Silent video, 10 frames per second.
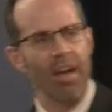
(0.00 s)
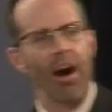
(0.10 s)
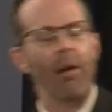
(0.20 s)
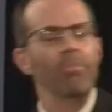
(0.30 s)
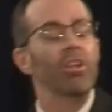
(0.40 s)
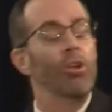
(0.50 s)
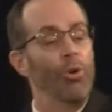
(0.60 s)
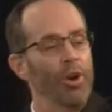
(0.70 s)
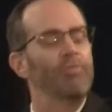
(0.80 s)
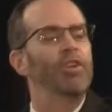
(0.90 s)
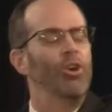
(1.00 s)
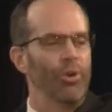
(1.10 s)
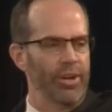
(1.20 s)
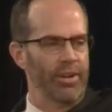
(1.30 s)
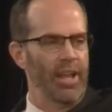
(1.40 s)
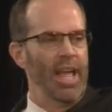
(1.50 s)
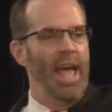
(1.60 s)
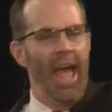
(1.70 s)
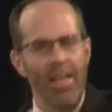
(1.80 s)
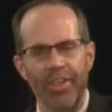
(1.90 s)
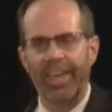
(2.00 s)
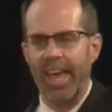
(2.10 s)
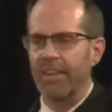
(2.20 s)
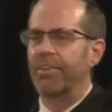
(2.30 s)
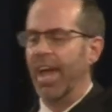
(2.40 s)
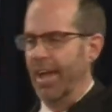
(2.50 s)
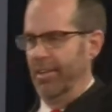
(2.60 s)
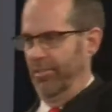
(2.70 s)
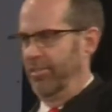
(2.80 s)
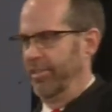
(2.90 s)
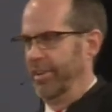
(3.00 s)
I'm the Lord of Lords and the King of Kings.